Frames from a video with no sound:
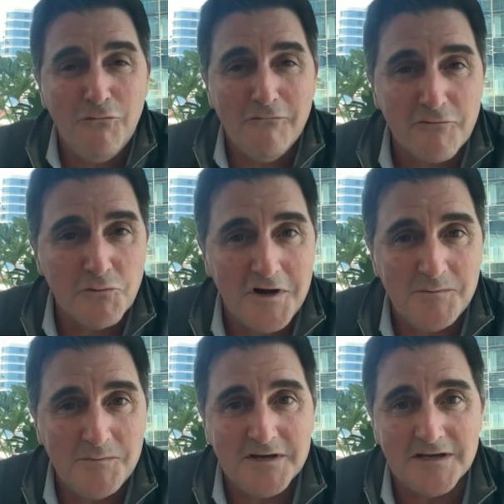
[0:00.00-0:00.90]

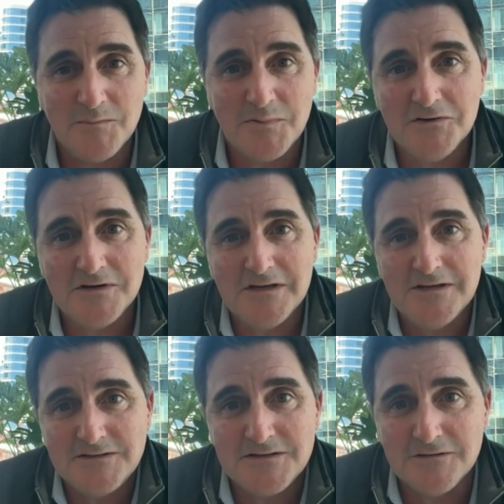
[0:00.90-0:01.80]
overwhelming
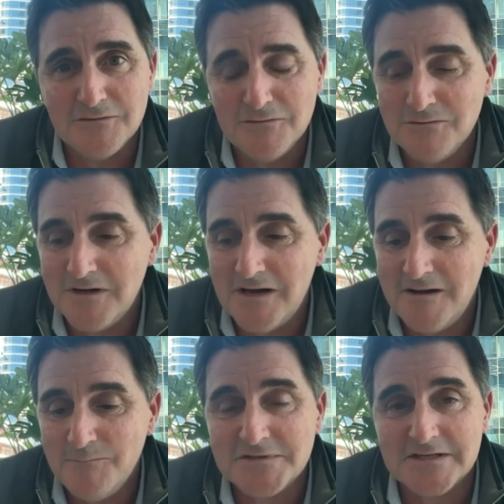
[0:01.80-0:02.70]
ability
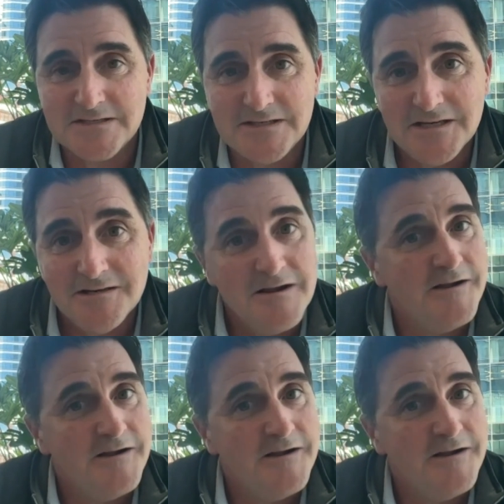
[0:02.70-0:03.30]
to succeed,